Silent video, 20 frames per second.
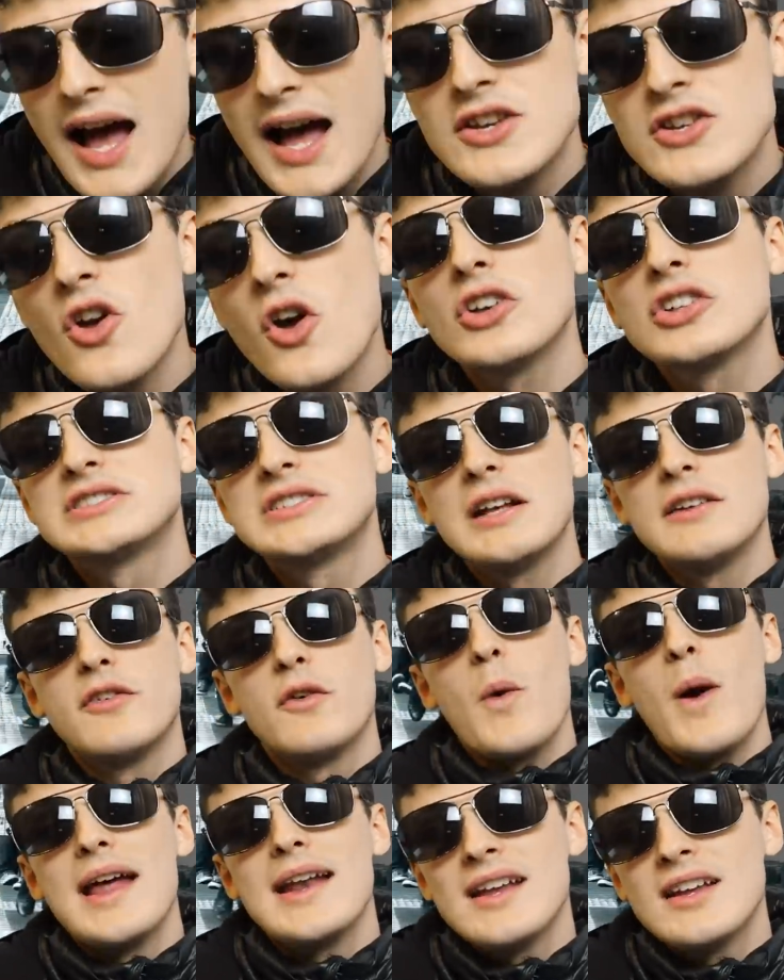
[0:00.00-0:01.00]
And your
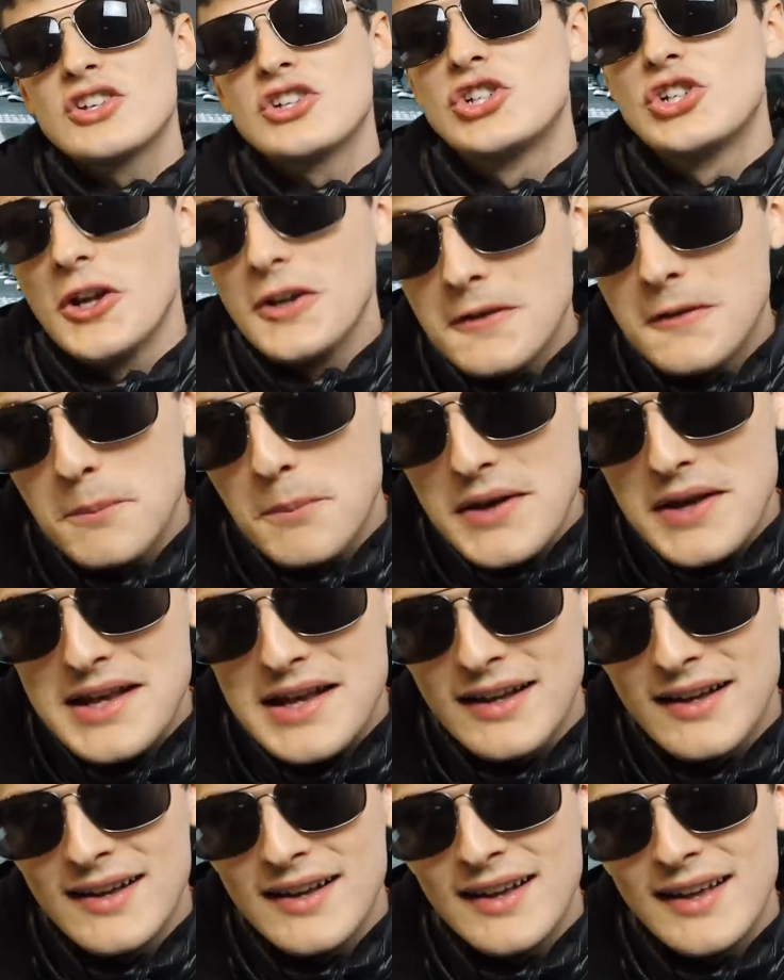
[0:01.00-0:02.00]
self-awareness should be
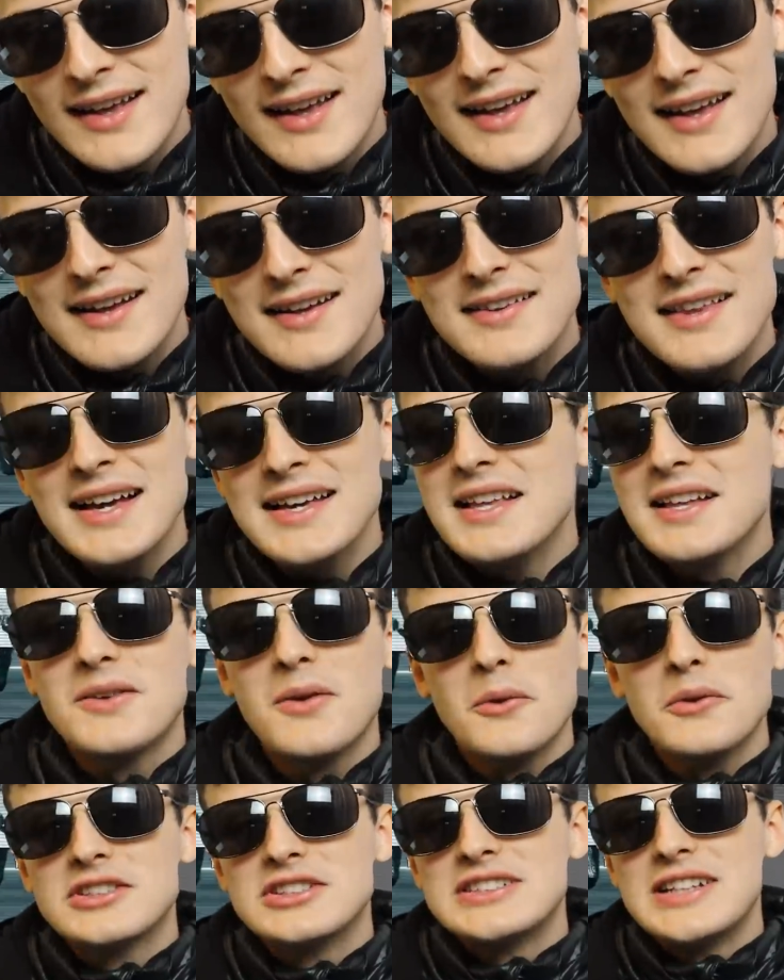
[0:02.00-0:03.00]
is that you
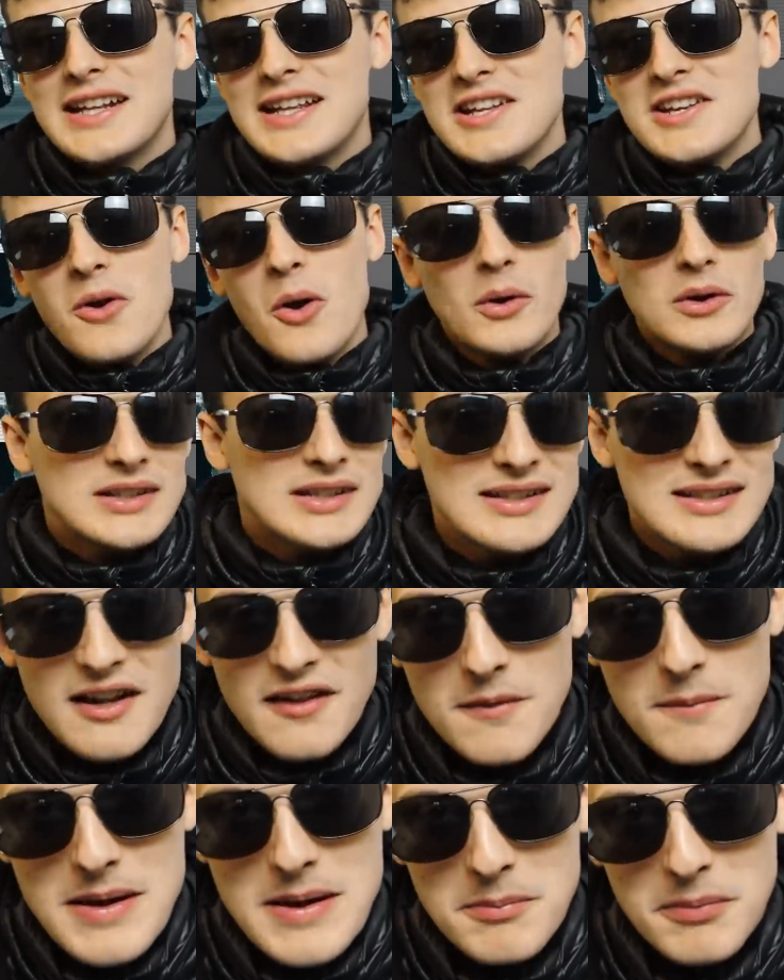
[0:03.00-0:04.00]
don't stick your noses in other
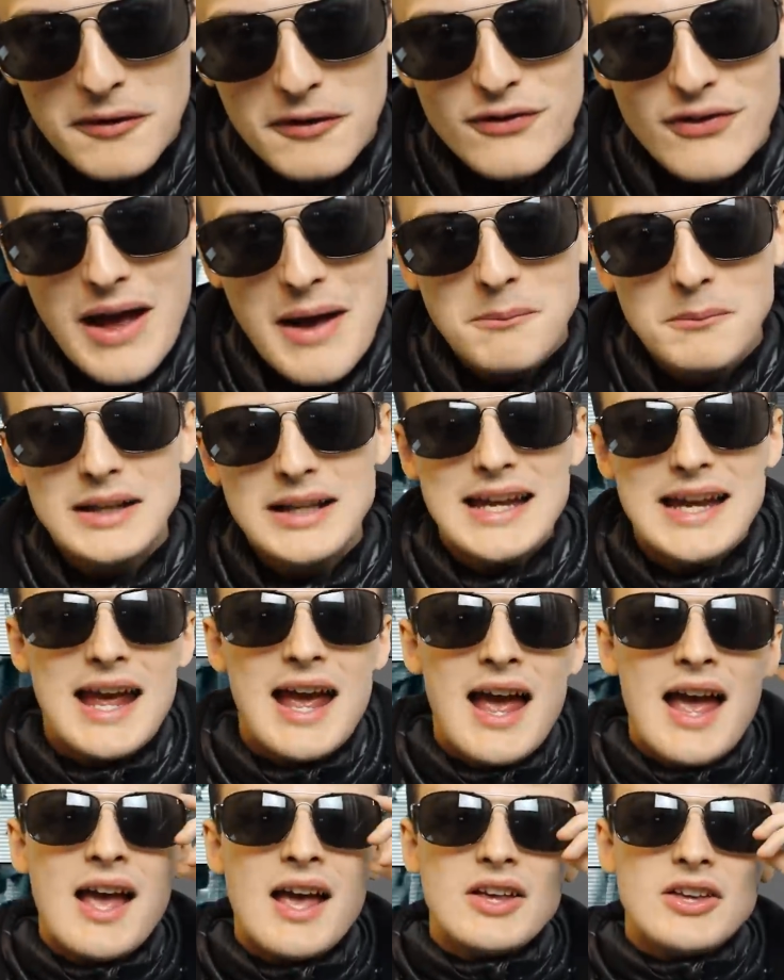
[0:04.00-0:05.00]
people's family.
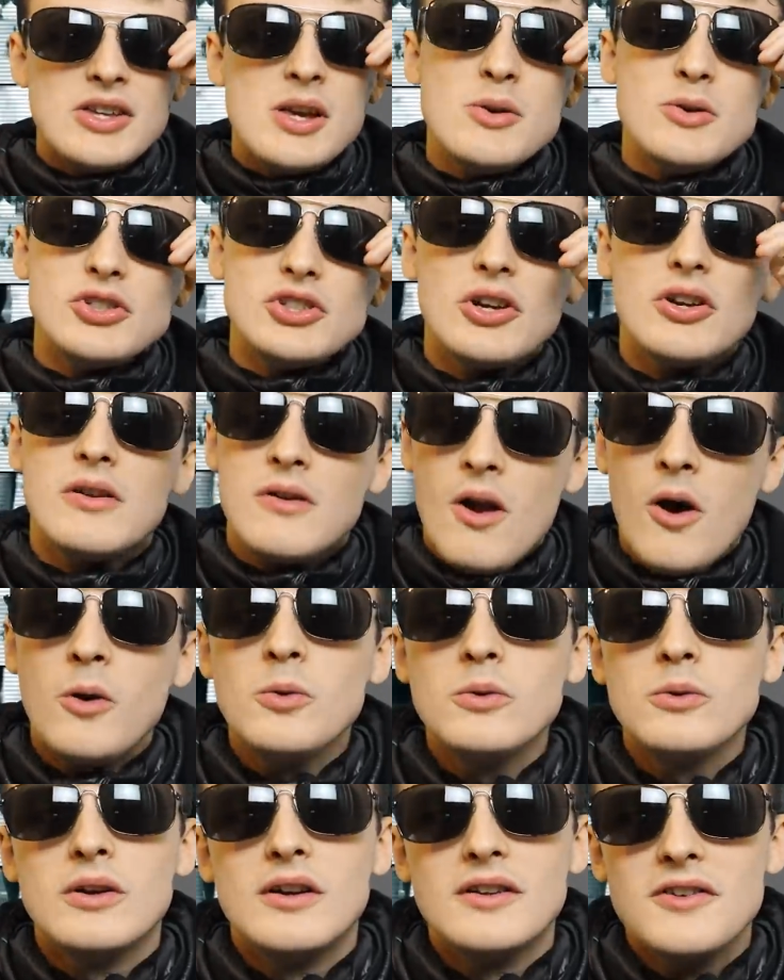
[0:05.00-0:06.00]
You should
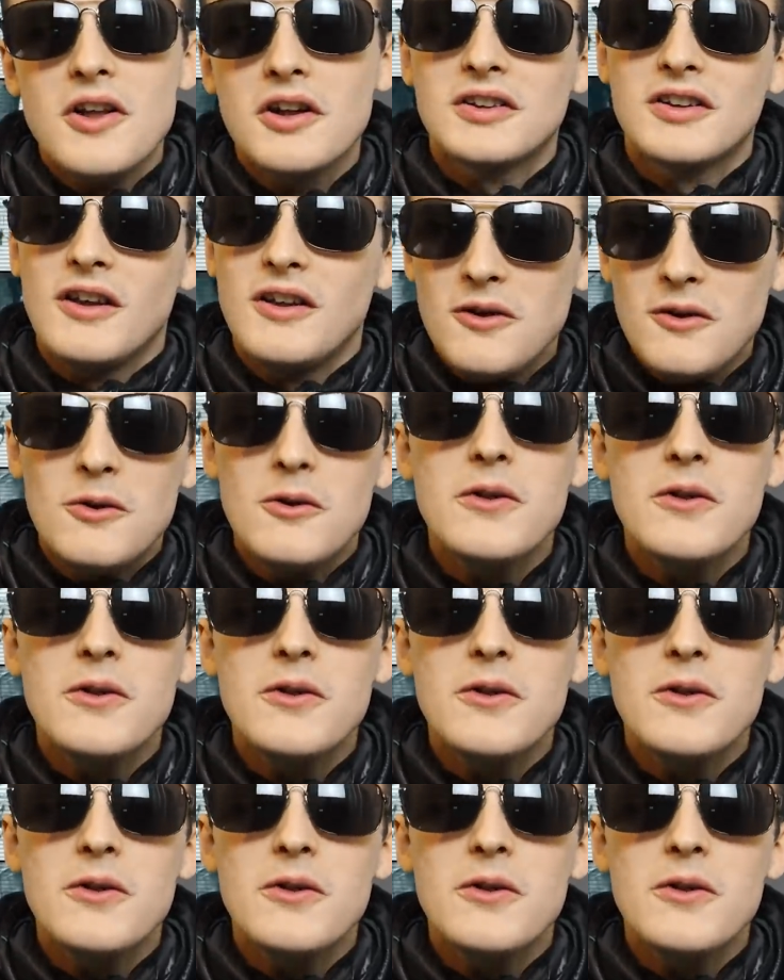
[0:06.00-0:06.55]
know not to do